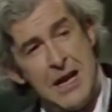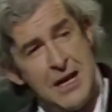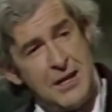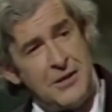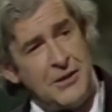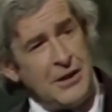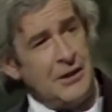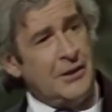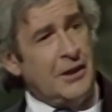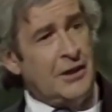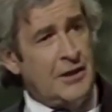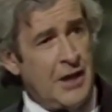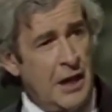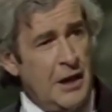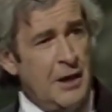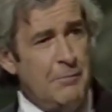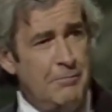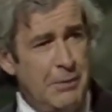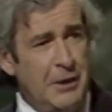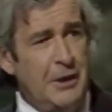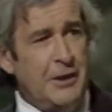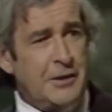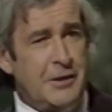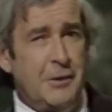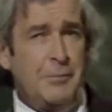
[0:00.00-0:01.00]
amazing, the
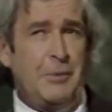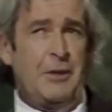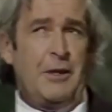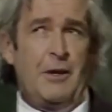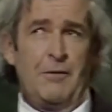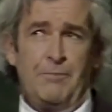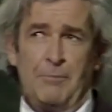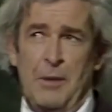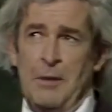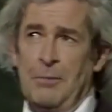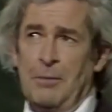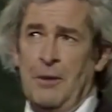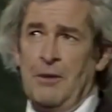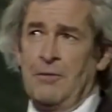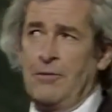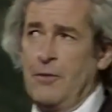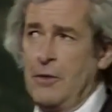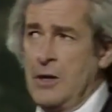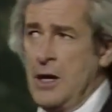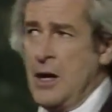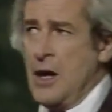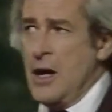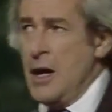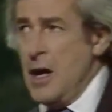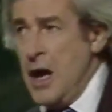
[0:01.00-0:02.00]
gullibility of people on phone.
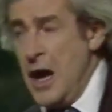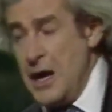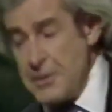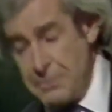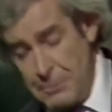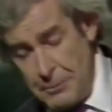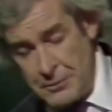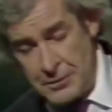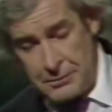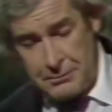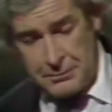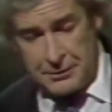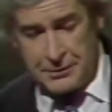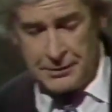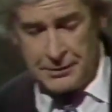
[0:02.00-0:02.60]
I suppose